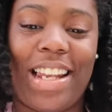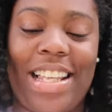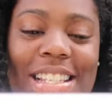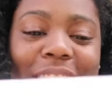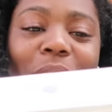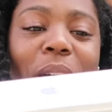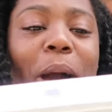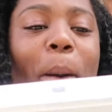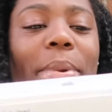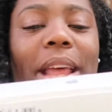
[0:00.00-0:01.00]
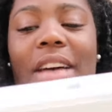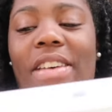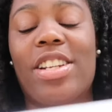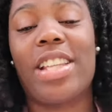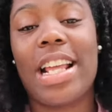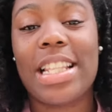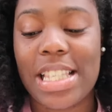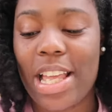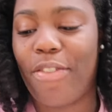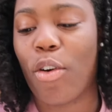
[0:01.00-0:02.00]
let's just go ahead and open it i've actually had this
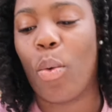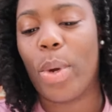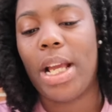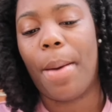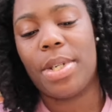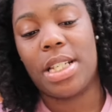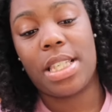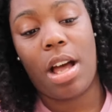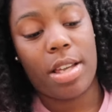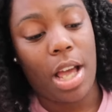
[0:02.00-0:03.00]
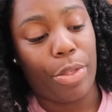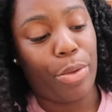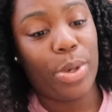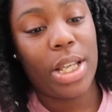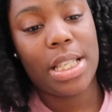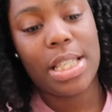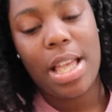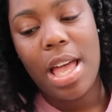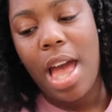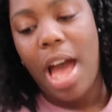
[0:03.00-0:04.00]
thing for a week i'm gonna just talk y'all through this
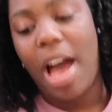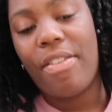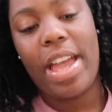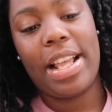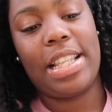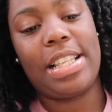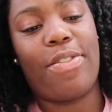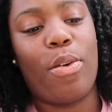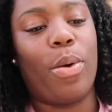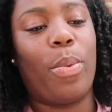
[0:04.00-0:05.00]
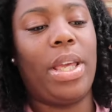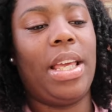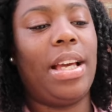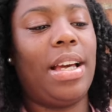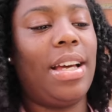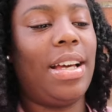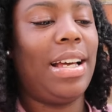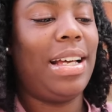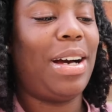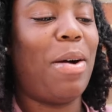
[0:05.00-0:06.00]
i've had this for a week
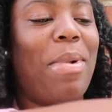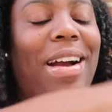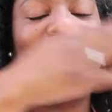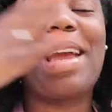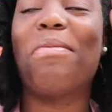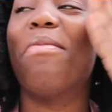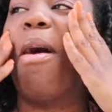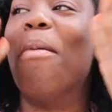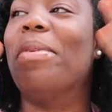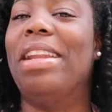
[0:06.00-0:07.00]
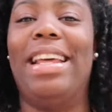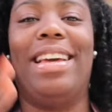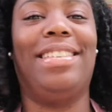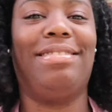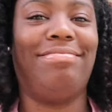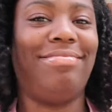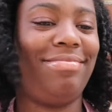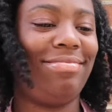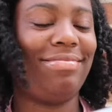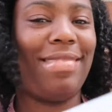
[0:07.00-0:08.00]
oh my god i can't believe i'm opening it
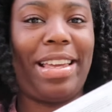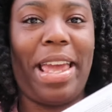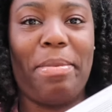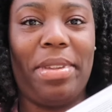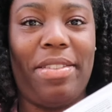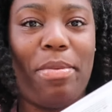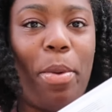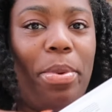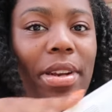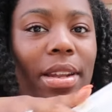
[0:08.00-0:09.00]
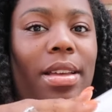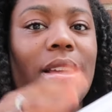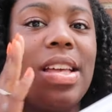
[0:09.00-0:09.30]
i can't believe i'm opening it